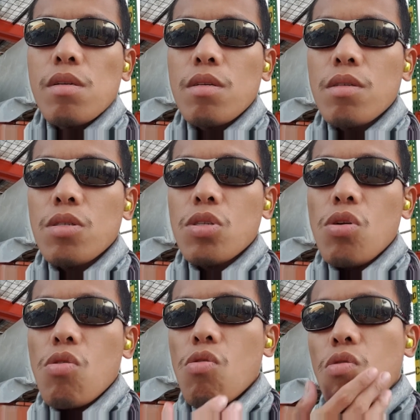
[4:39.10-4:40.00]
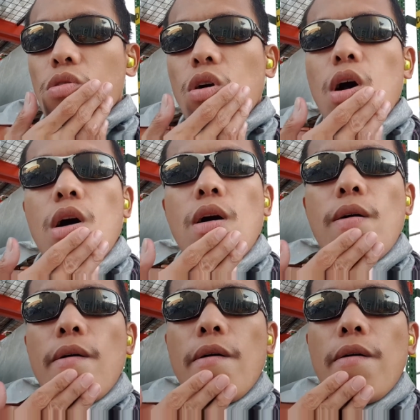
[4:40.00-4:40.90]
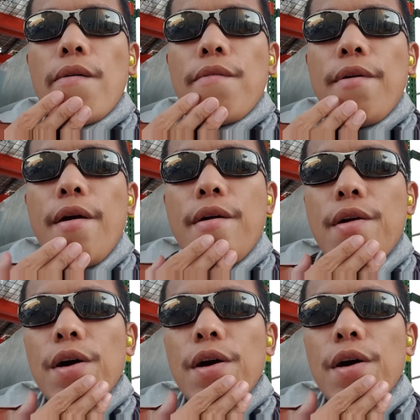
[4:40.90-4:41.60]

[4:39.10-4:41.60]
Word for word: so um, yeah